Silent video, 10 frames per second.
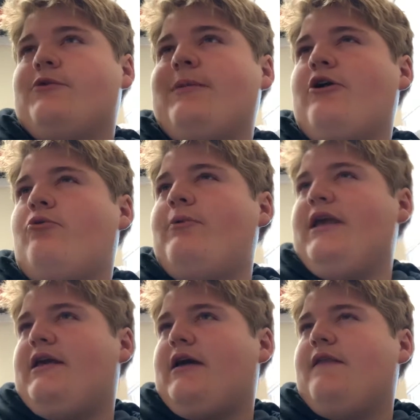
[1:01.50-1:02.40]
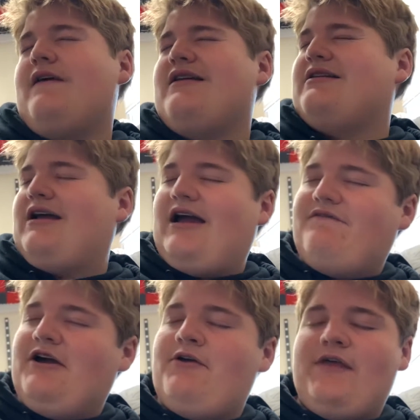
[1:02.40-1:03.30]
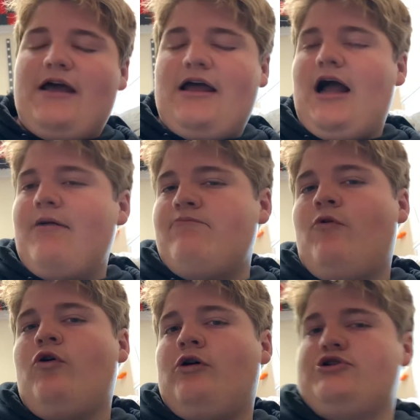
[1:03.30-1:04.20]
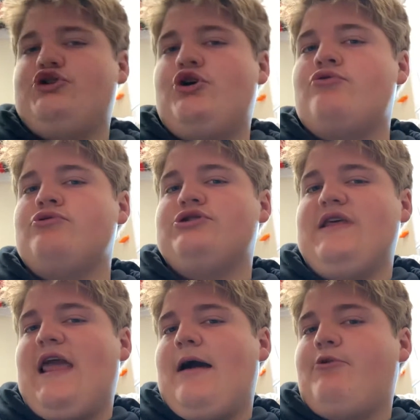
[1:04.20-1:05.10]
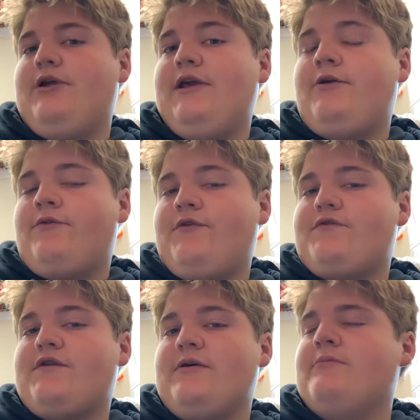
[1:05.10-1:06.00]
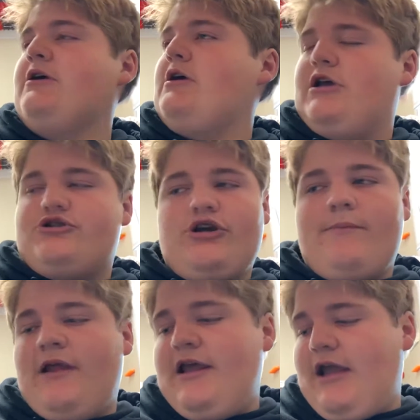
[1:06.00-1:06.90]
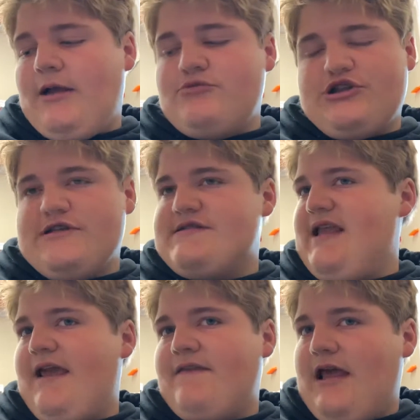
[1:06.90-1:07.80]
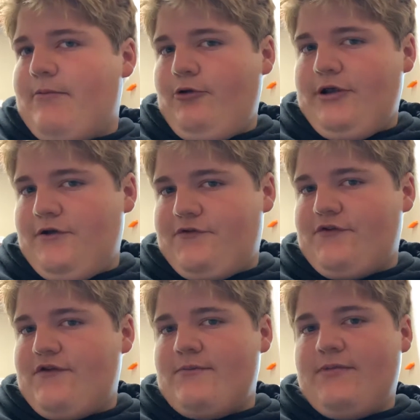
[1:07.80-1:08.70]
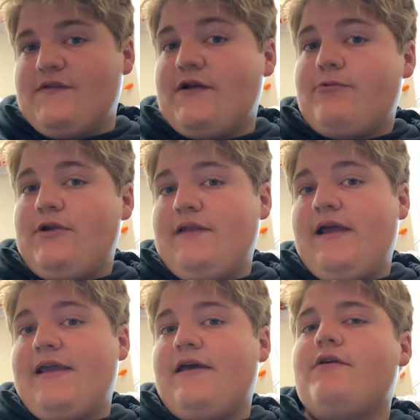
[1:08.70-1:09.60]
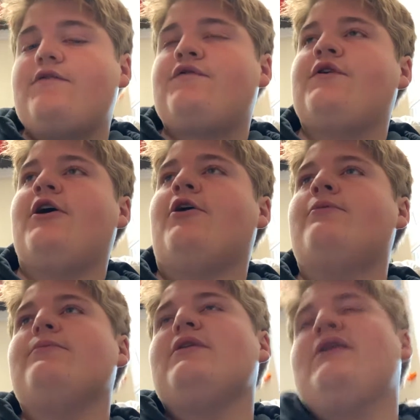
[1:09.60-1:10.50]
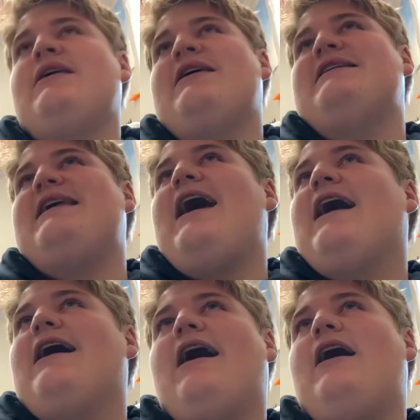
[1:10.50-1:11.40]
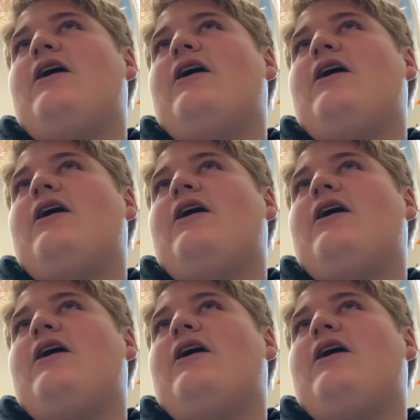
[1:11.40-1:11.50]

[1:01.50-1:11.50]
for about a week, and then I found that I'm more toned to the Apple ecosystem. So I'm like, I'm just going to stay in the Apple ecosystem because I really like it. So, yeah,